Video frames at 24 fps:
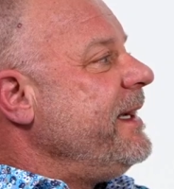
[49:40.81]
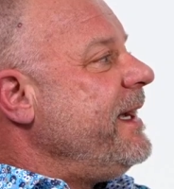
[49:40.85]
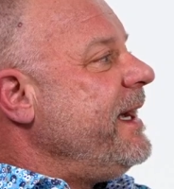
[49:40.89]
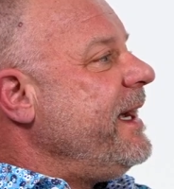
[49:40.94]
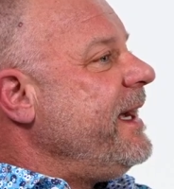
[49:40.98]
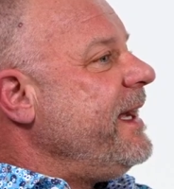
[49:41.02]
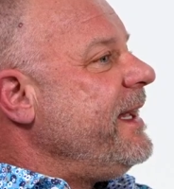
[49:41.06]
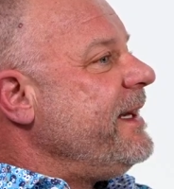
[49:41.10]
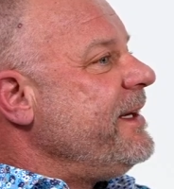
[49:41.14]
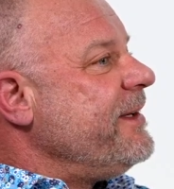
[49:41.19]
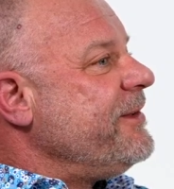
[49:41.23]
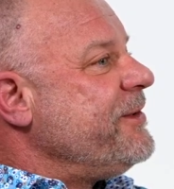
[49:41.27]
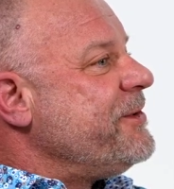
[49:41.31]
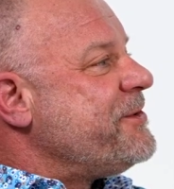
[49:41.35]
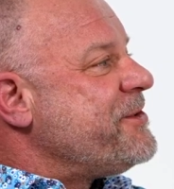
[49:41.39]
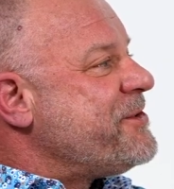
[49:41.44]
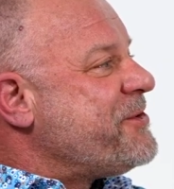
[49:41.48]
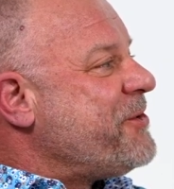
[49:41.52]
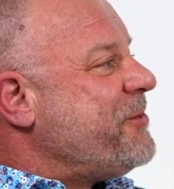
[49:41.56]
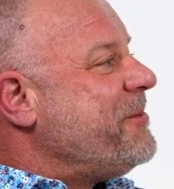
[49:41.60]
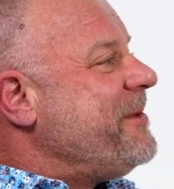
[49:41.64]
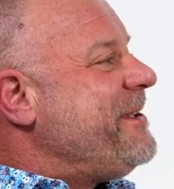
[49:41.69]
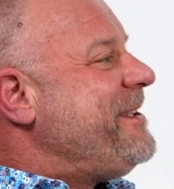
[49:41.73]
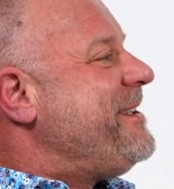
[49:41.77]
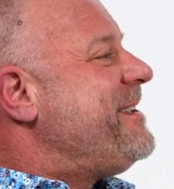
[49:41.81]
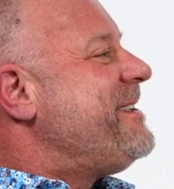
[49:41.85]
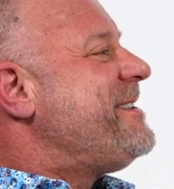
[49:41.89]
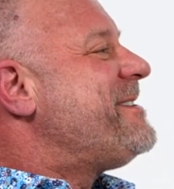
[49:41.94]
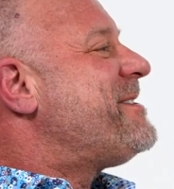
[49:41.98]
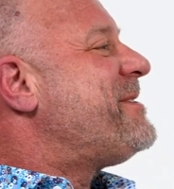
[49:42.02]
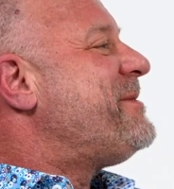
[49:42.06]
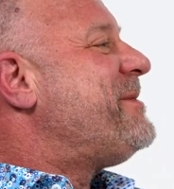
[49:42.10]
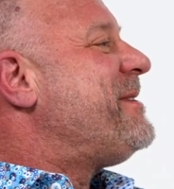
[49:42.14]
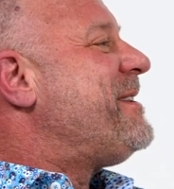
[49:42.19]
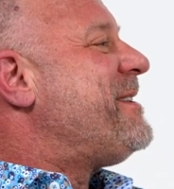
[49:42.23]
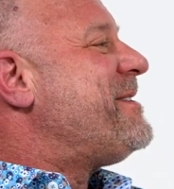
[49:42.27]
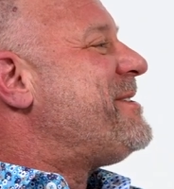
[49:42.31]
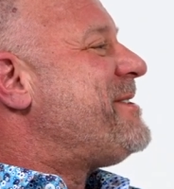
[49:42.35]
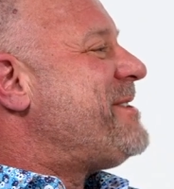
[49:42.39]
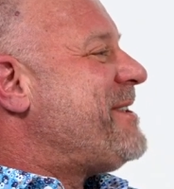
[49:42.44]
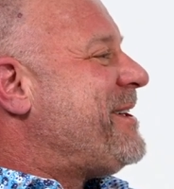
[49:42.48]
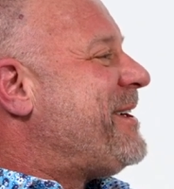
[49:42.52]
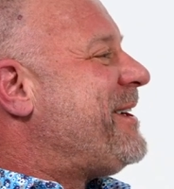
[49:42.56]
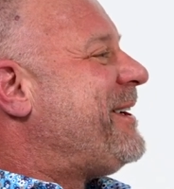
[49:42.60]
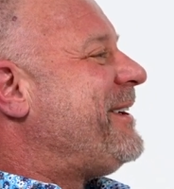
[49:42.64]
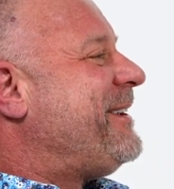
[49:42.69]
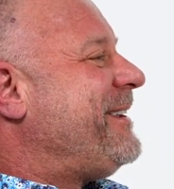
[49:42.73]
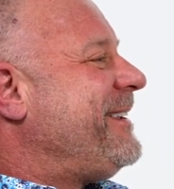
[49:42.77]
And there's so many things that we can
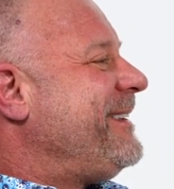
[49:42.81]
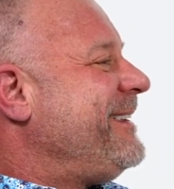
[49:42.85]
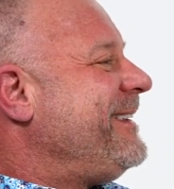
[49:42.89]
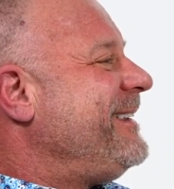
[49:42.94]
share.